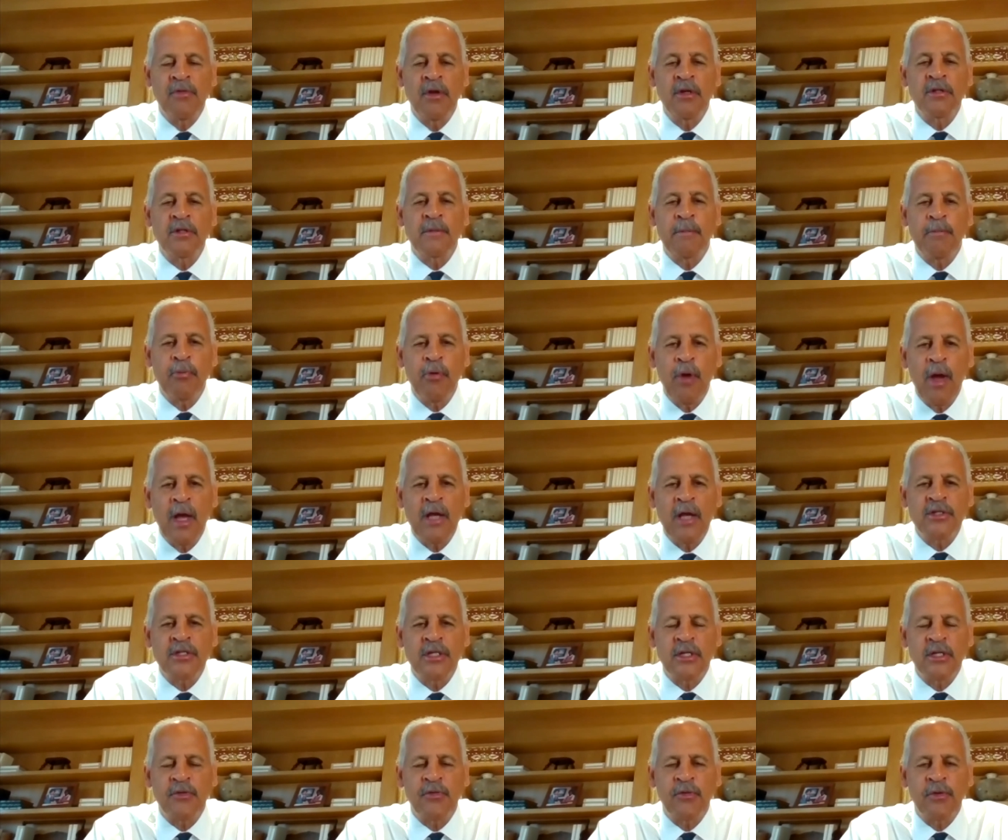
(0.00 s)
There's a
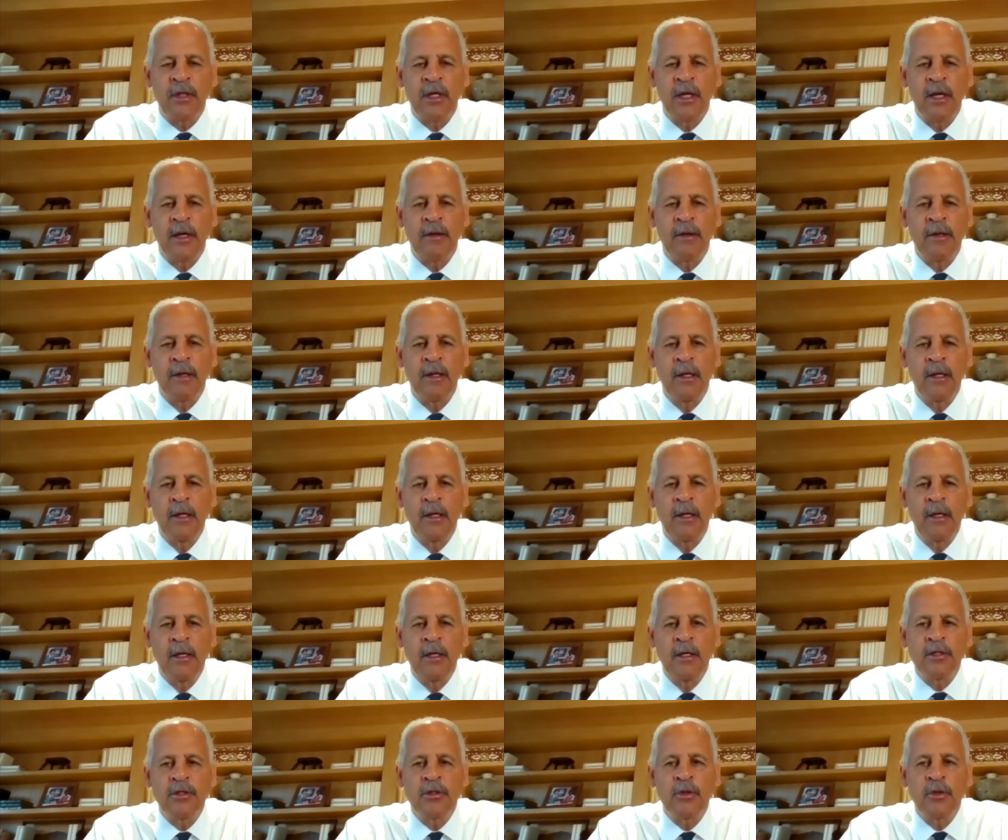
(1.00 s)
process for that.
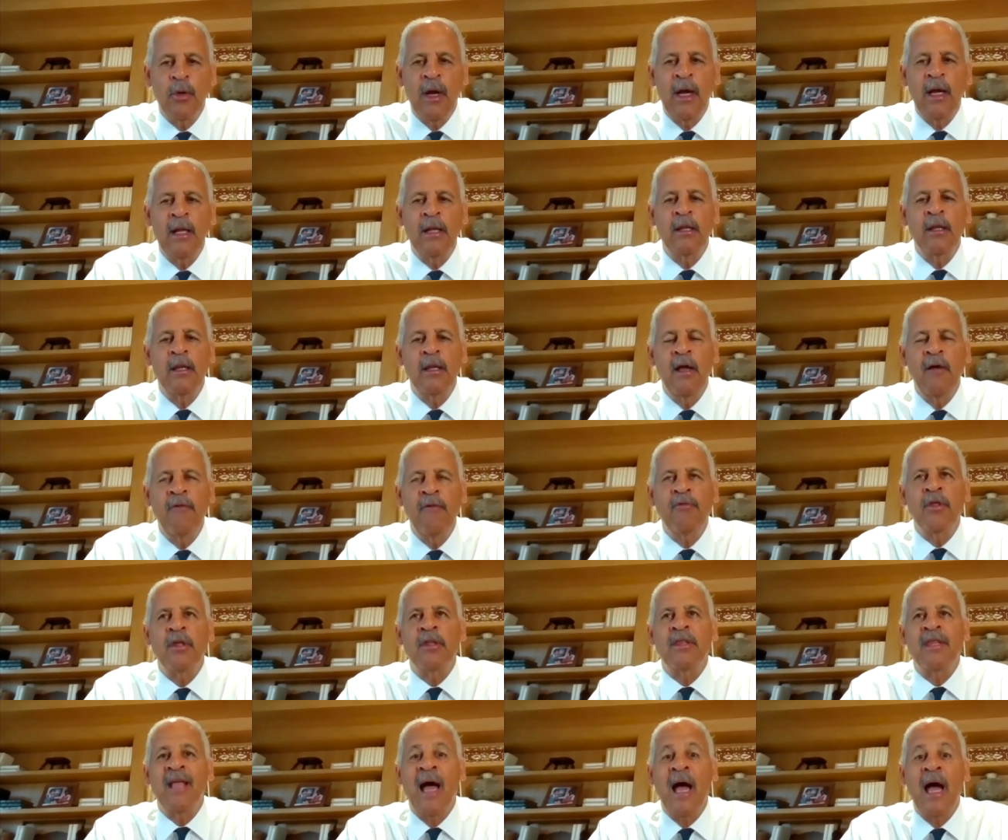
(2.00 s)
So I
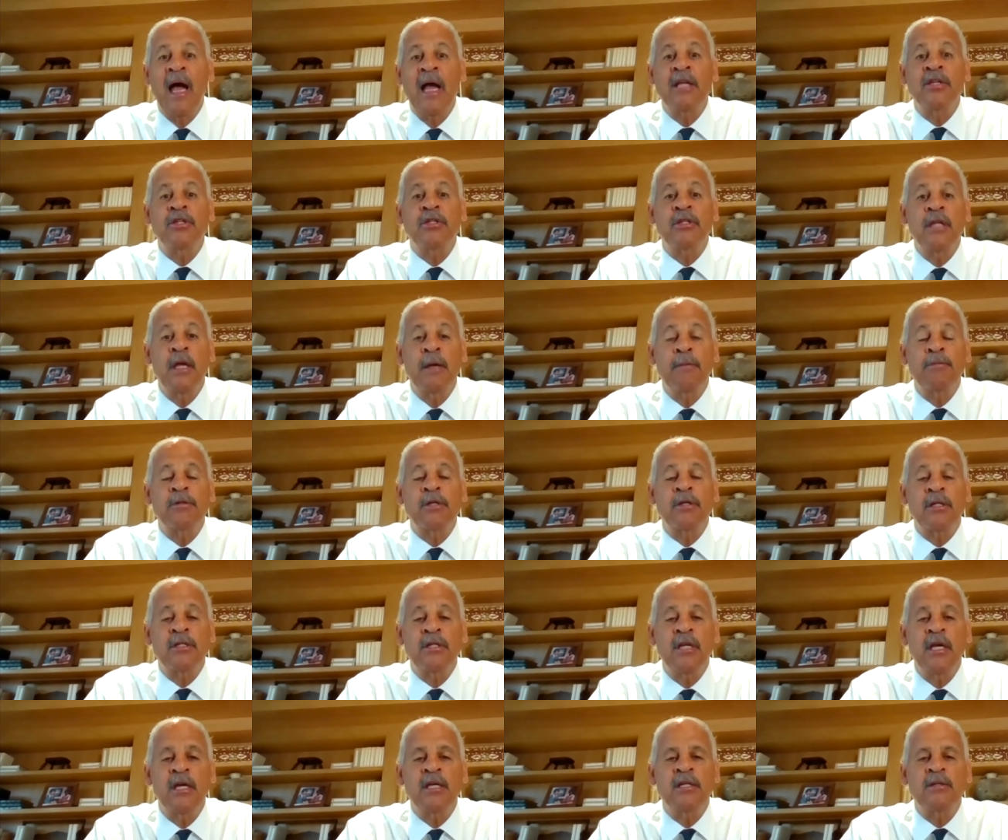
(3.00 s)
love the 9-step
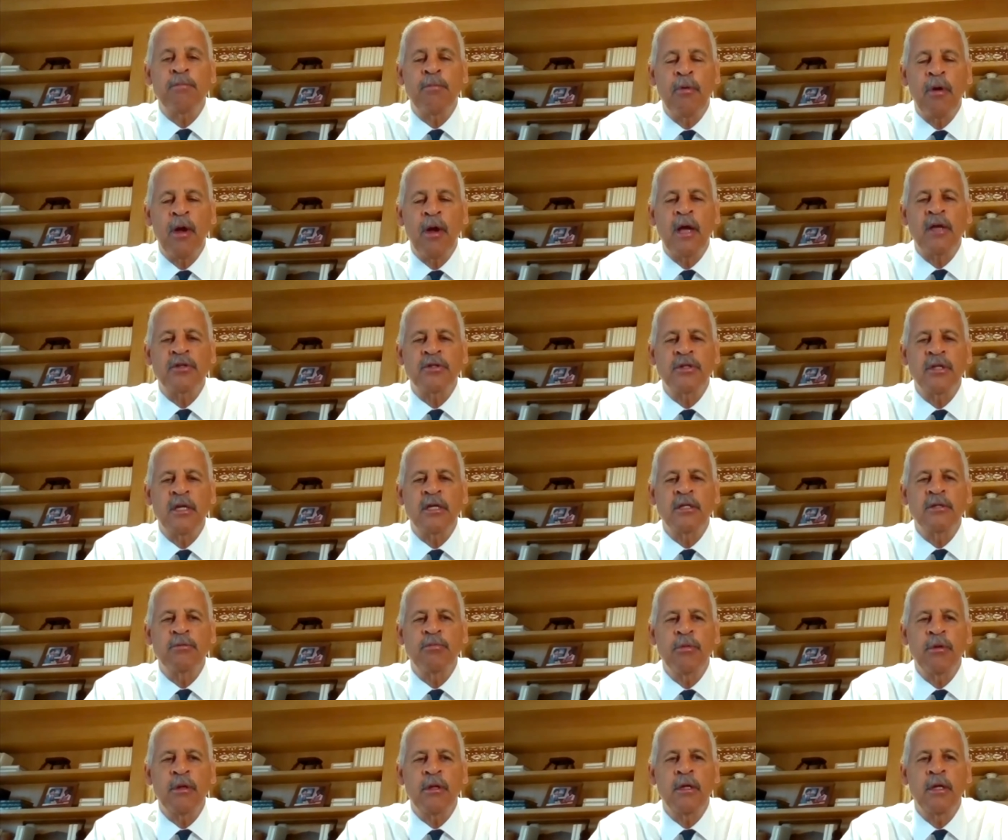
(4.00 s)
success
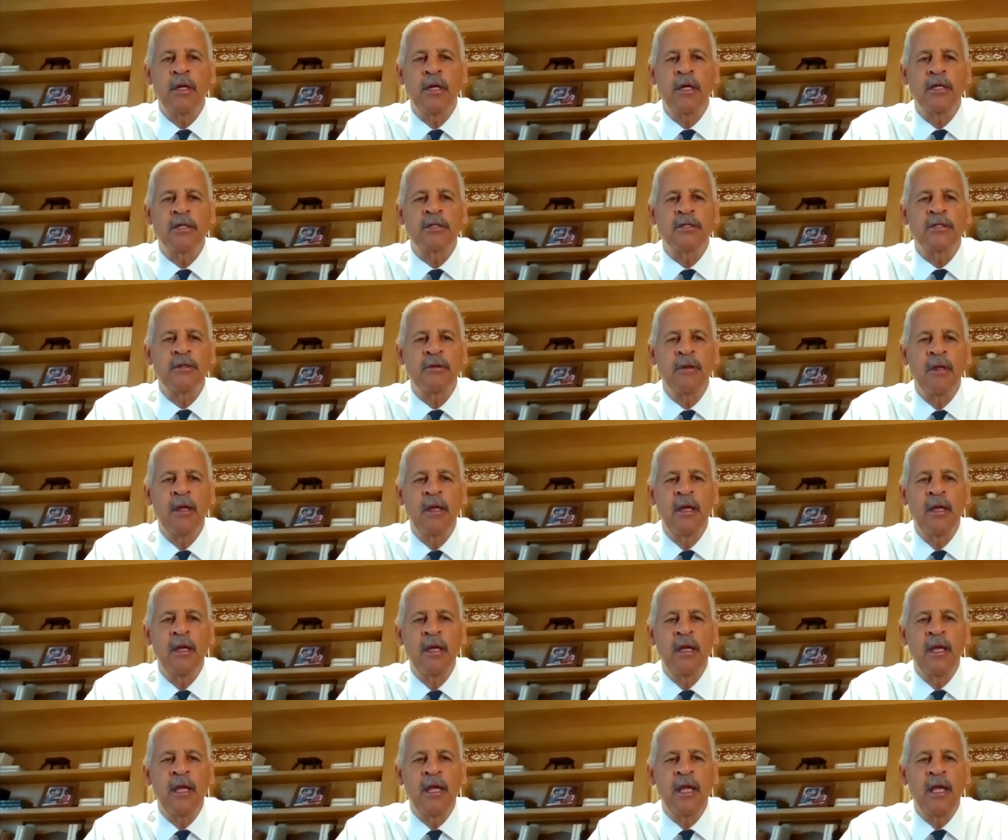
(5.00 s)
process because
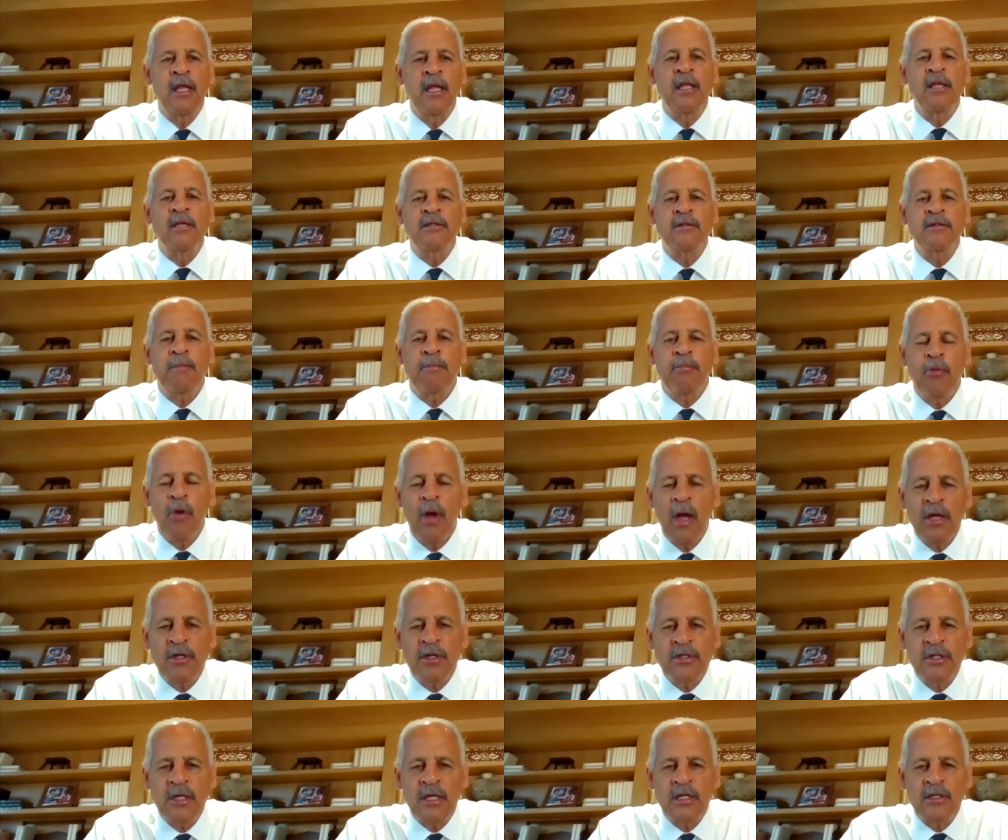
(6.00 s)
it is a
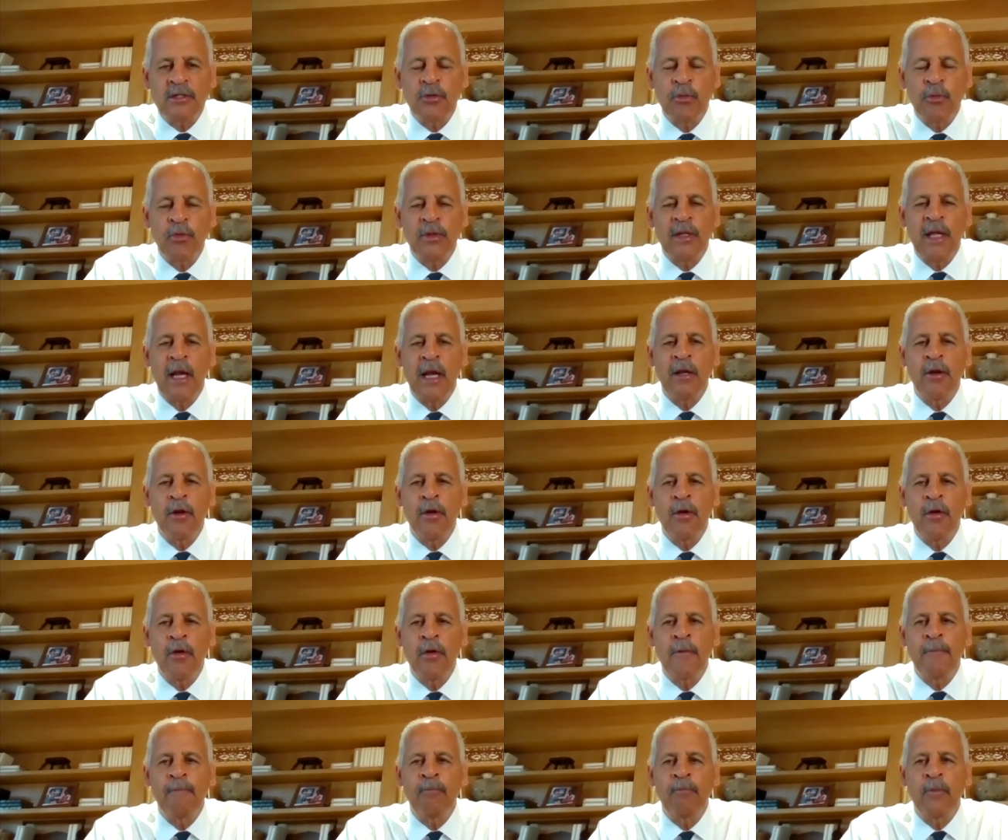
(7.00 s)
process. And when I
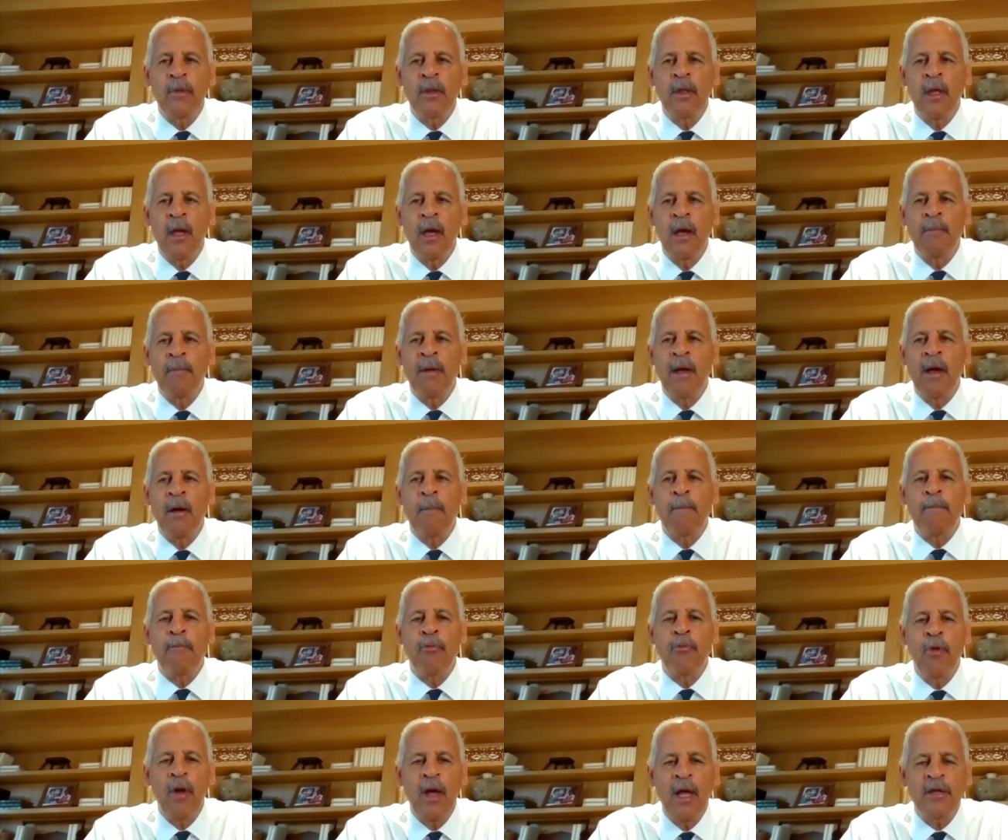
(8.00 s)
learn
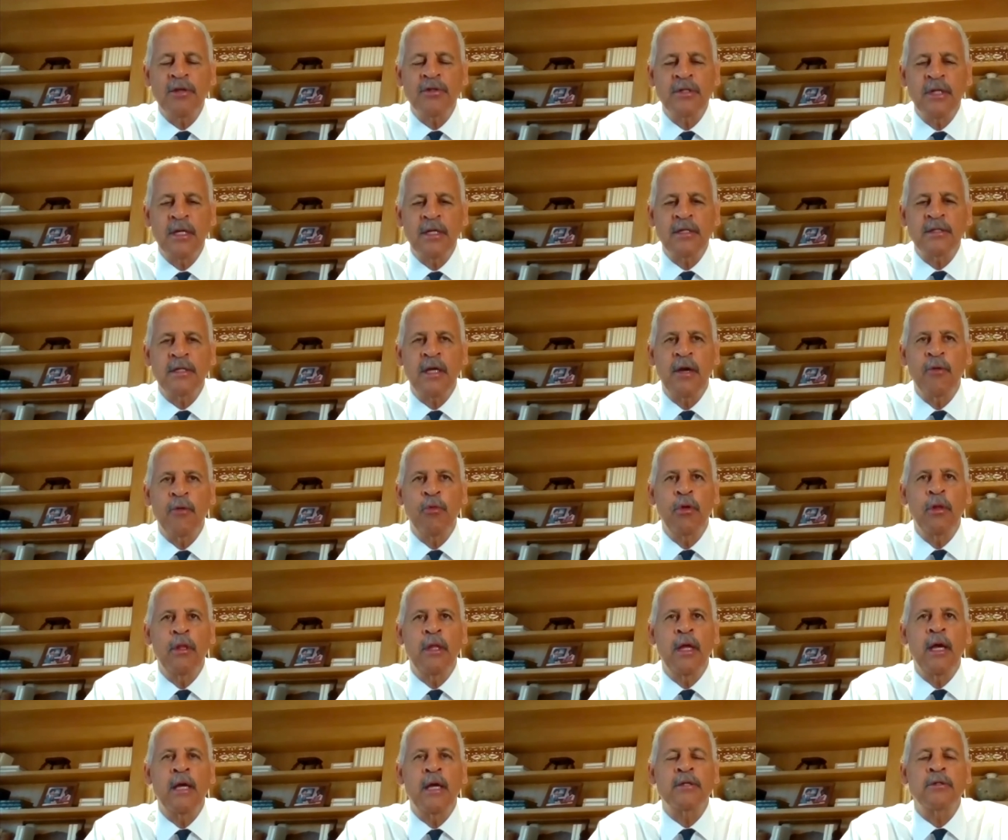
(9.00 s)
about process, I
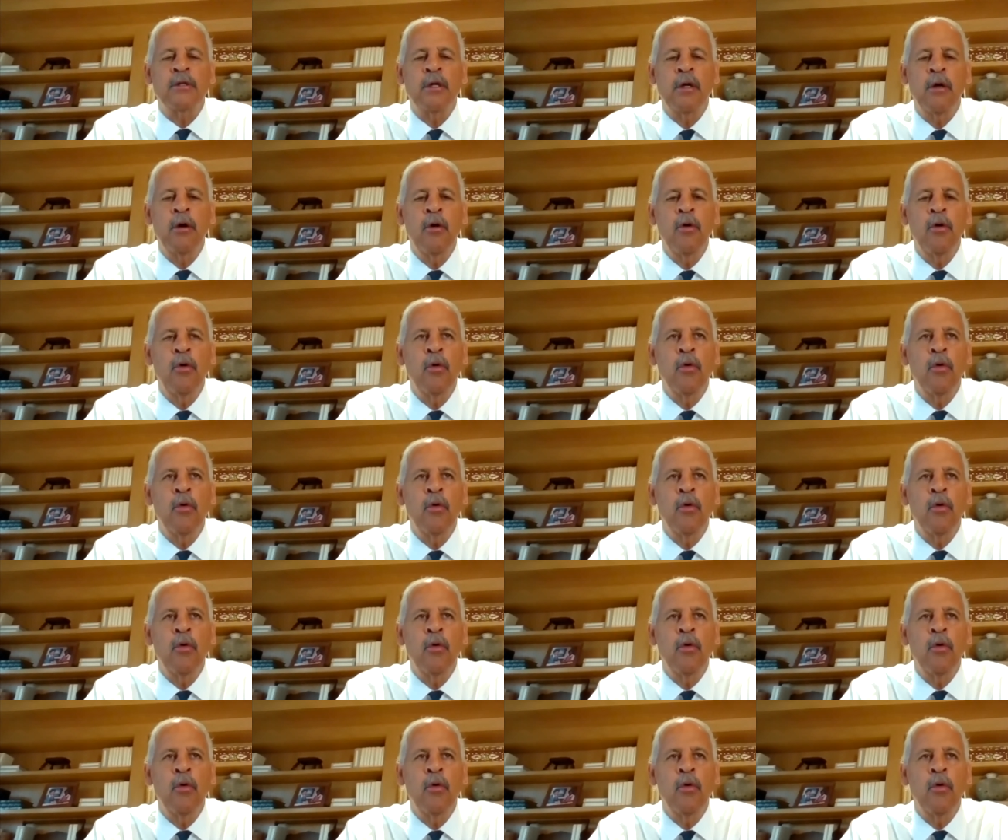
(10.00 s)
realize,